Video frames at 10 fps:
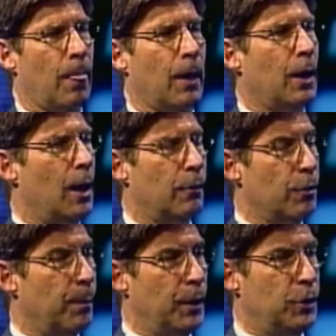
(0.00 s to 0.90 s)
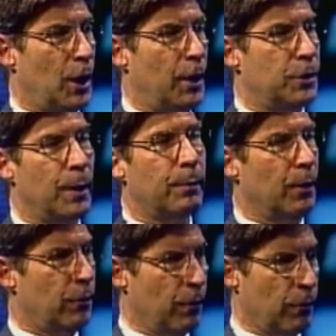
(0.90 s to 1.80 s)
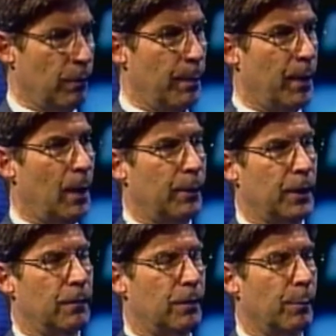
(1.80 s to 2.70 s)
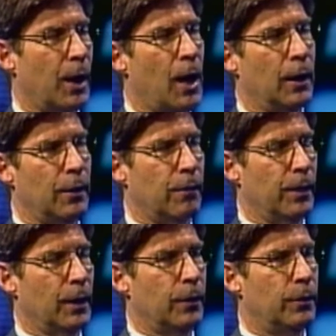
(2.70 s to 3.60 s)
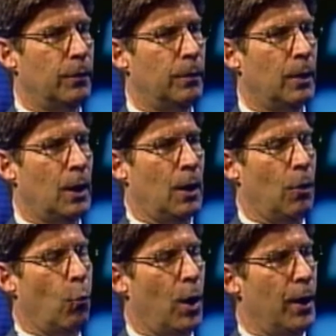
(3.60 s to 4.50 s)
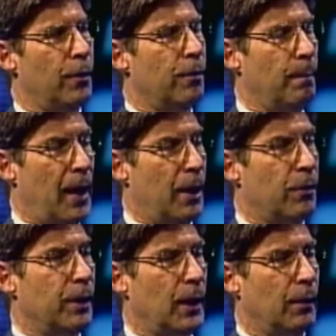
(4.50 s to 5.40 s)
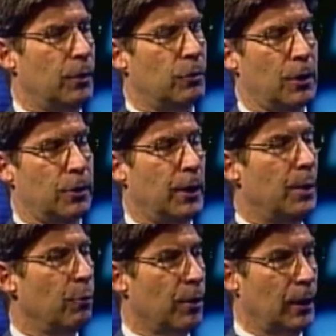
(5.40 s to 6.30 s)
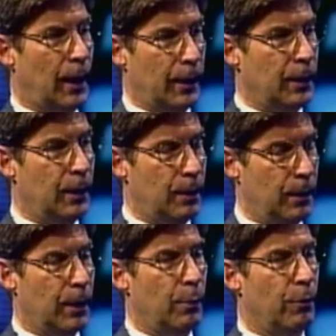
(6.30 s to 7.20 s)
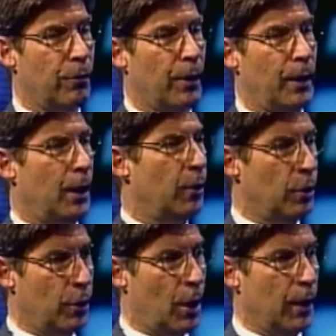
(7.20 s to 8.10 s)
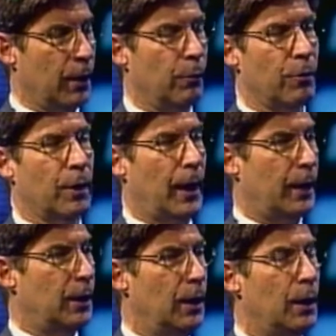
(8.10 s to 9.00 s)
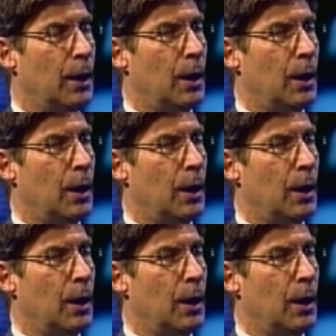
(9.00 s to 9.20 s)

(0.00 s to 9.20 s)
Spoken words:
Congressman John Shimkus, who's a Republican from Collinsville, who was Madison County treasurer. He was elected. He was an underdog and was elected